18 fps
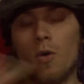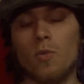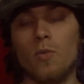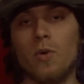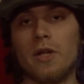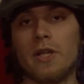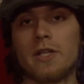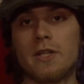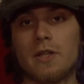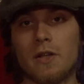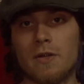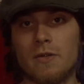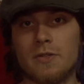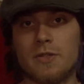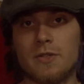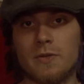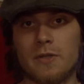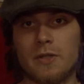really
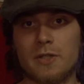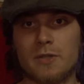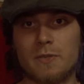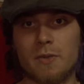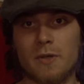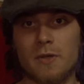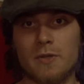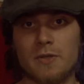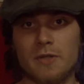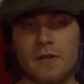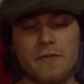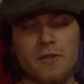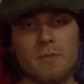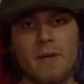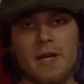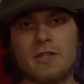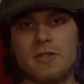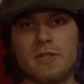close to an explosion, if
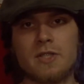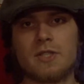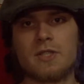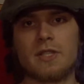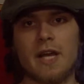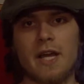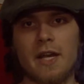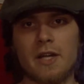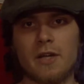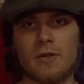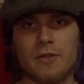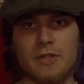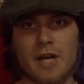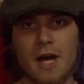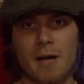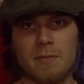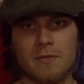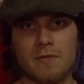you're basically standing on
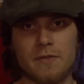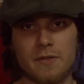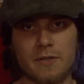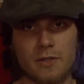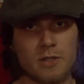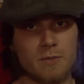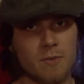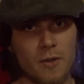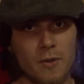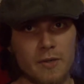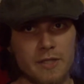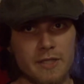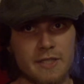top of an exploding